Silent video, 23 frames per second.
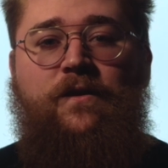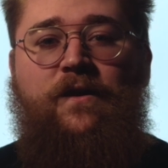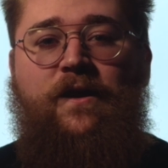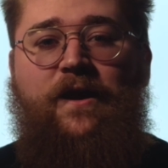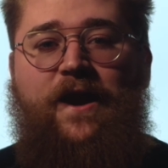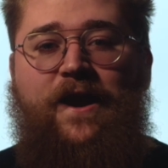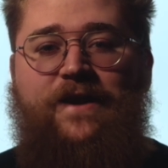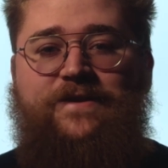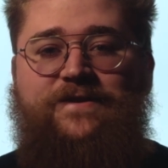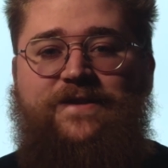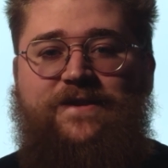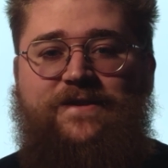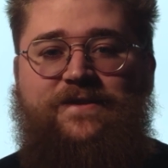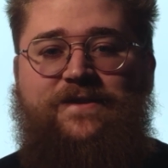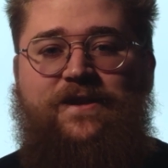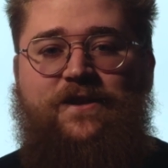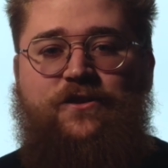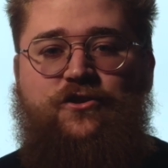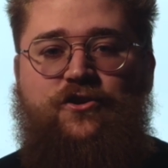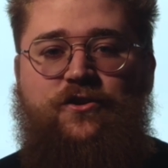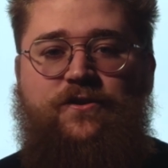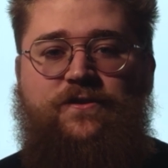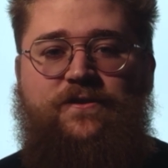
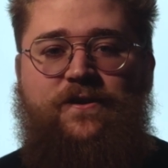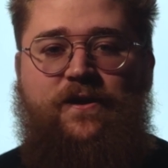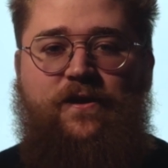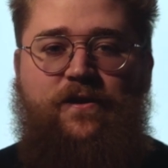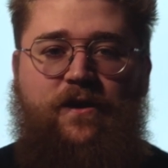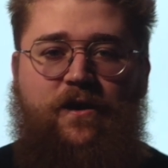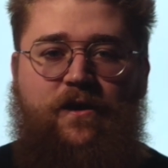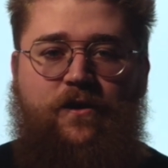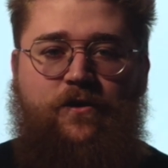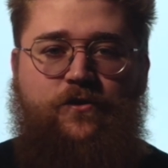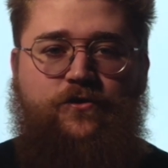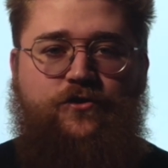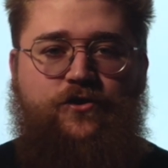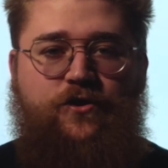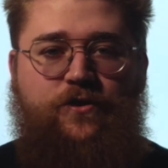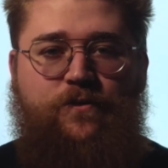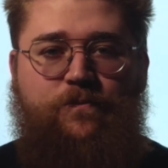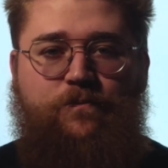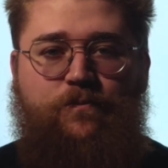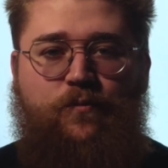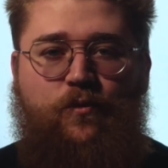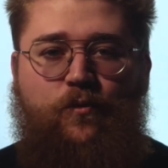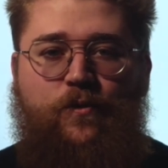Existential
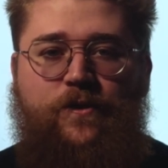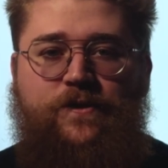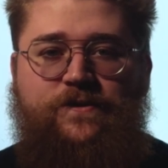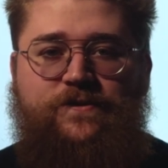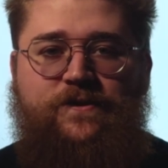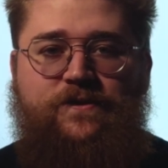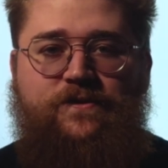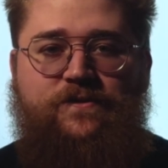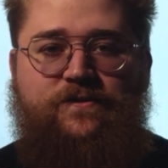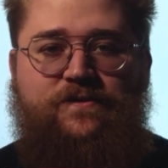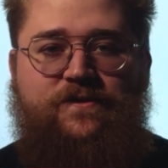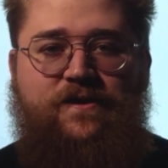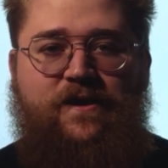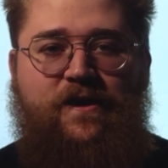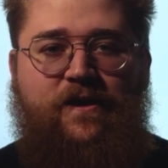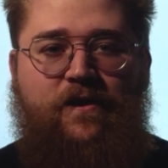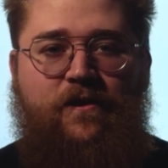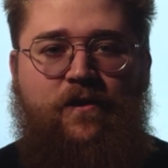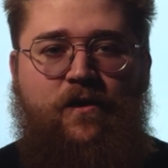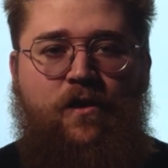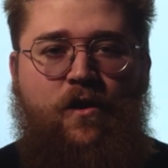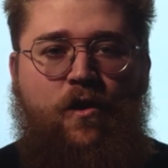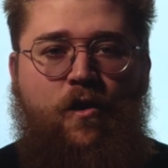psychology poses
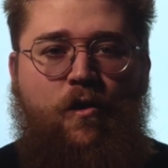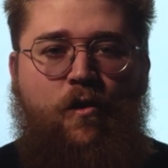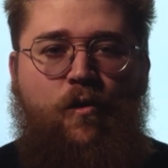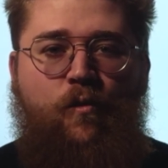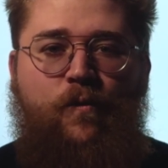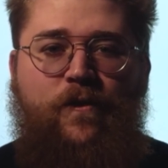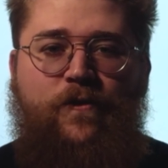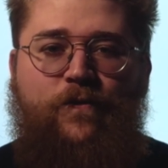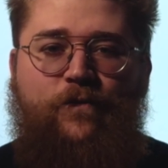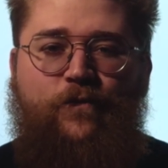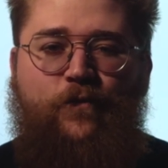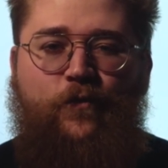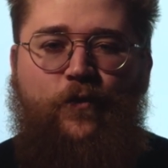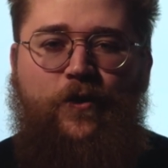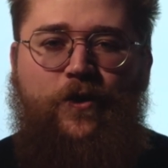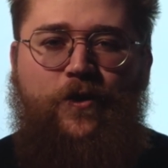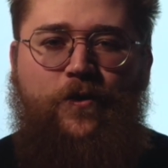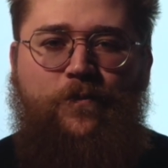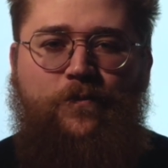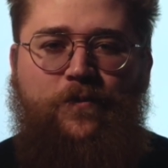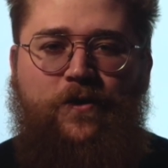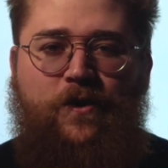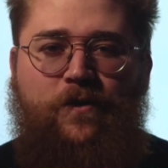that with
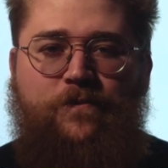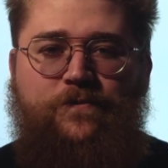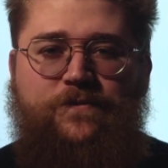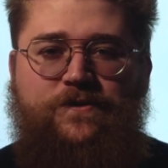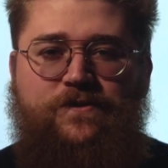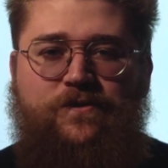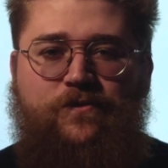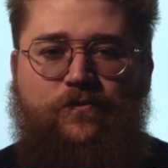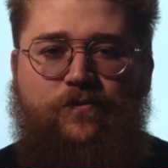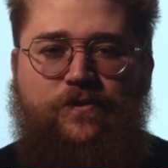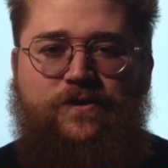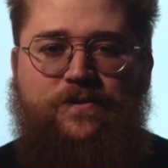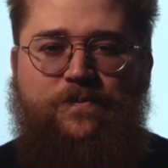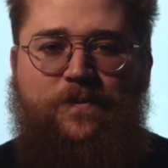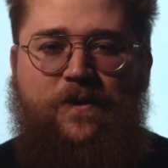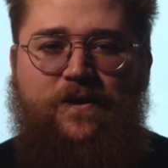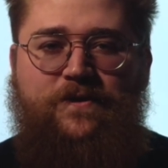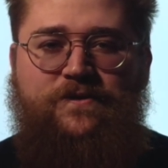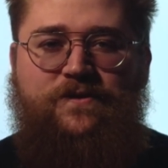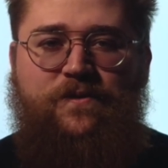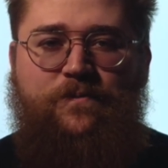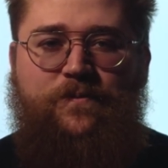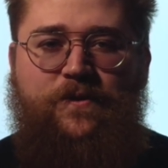freedom comes the
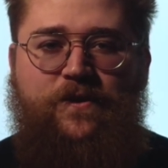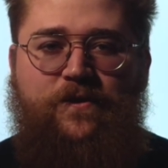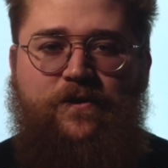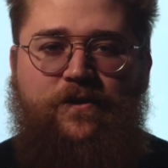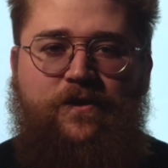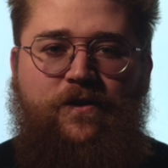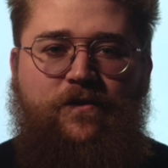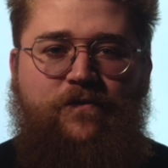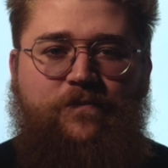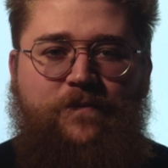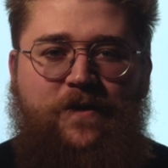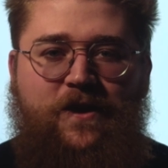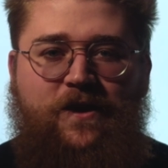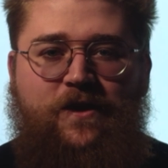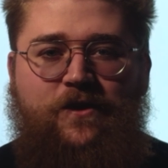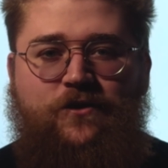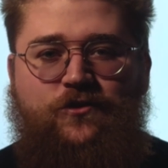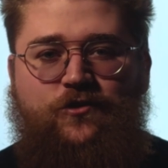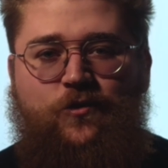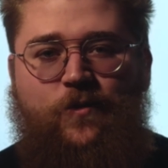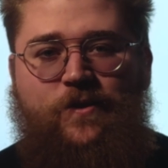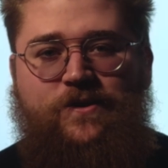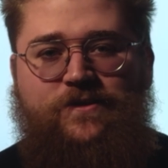responsibility of
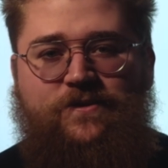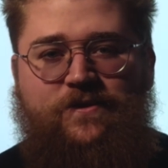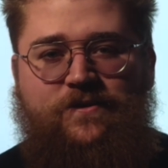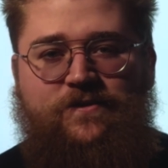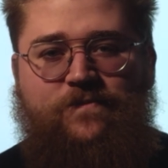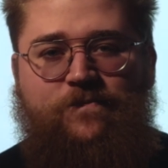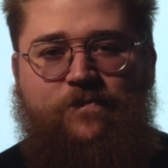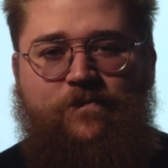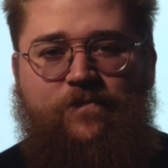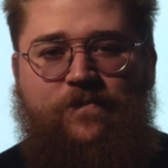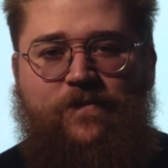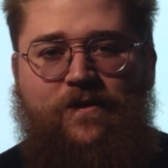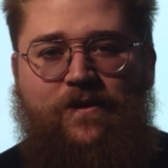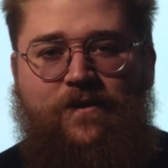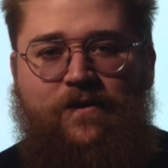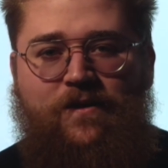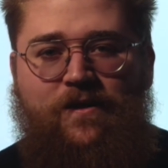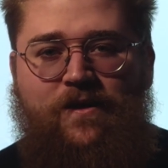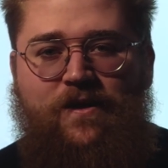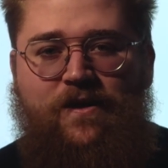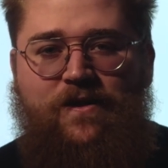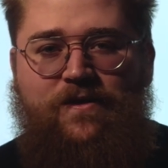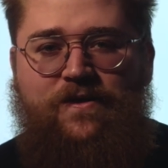making choices.
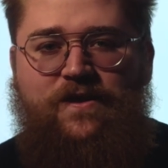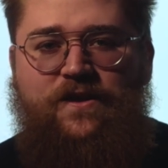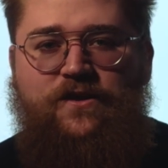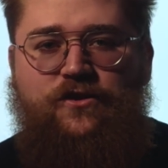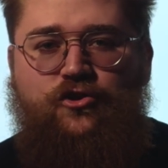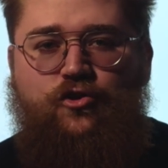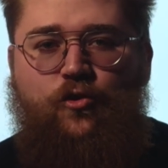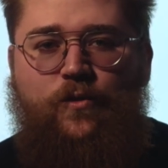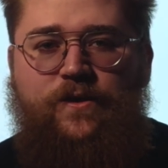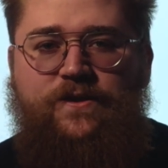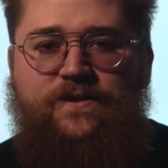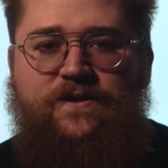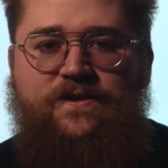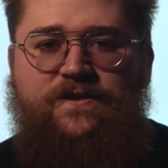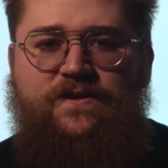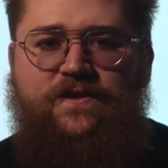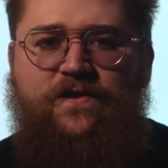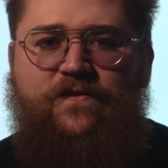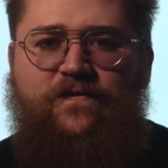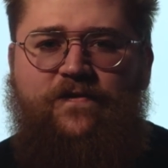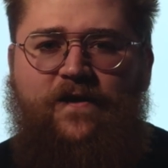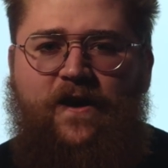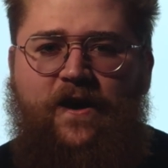These choices
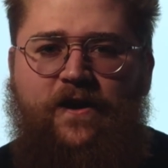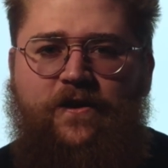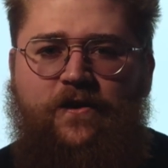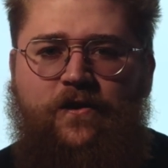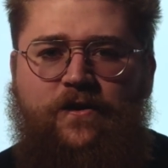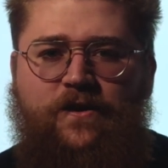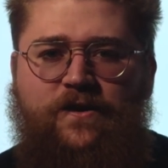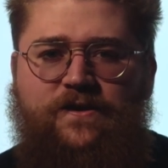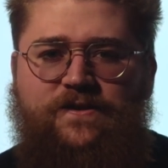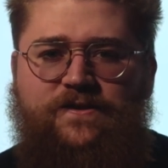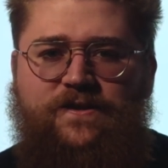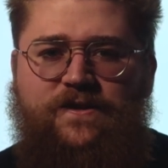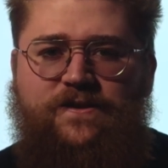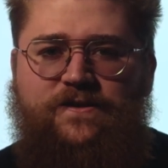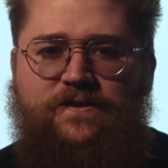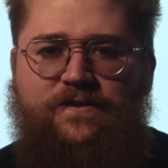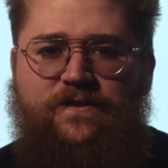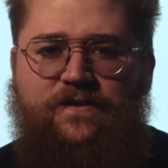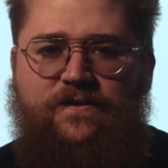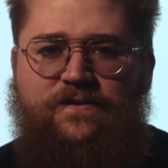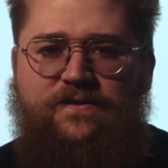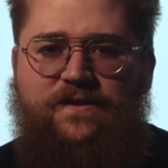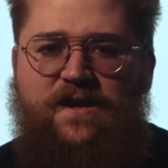define our
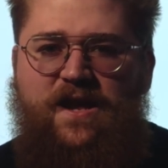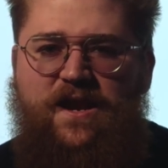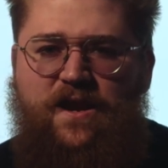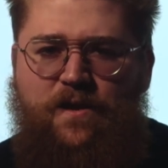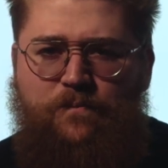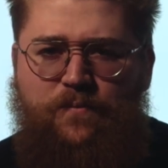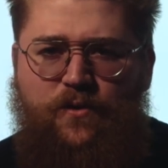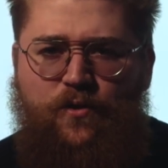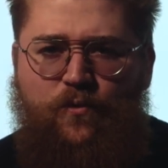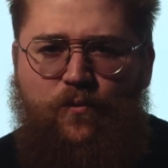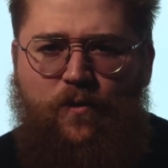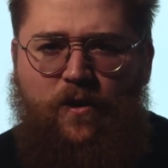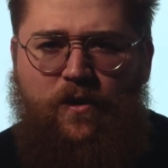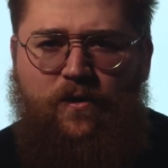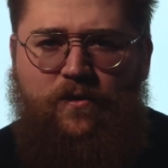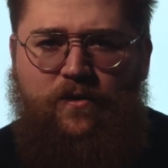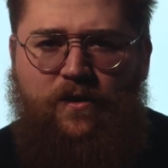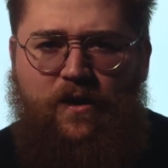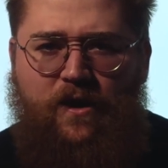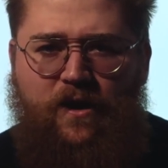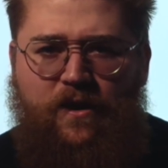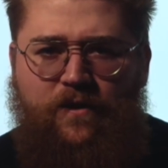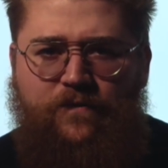existence and imbue our
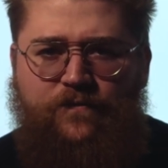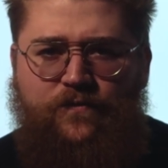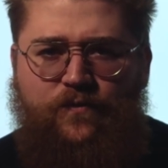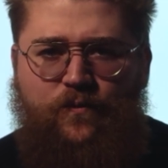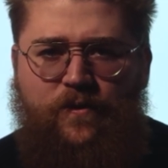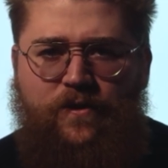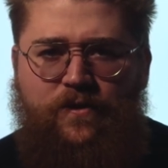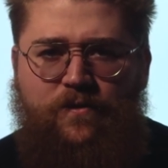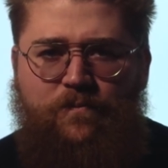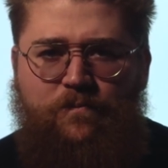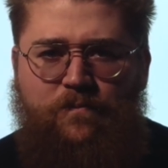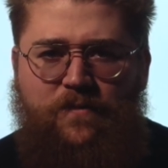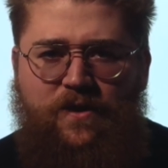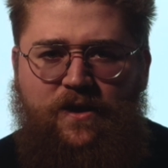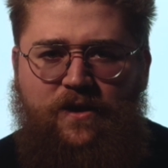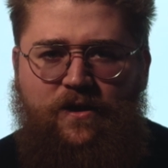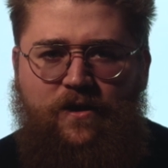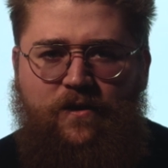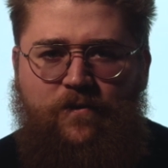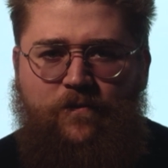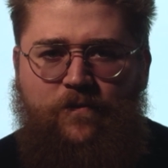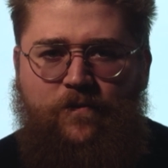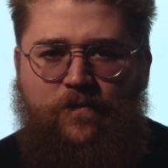lives with meaning.